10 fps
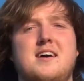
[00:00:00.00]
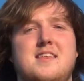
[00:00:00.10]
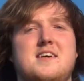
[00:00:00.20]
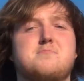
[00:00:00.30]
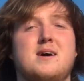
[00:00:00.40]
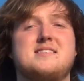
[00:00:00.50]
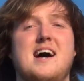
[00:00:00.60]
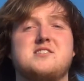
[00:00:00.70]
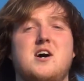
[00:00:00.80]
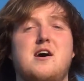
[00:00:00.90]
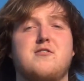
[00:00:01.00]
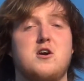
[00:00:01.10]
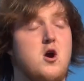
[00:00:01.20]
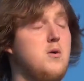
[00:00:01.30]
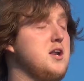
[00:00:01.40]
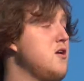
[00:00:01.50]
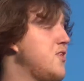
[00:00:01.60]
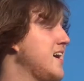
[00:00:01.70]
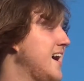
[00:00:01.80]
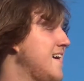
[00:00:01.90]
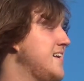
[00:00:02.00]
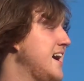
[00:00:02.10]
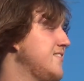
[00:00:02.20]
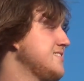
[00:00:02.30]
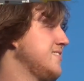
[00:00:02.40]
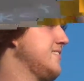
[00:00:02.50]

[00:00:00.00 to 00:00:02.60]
that this place has to offer. What do you think, Aaron Davis?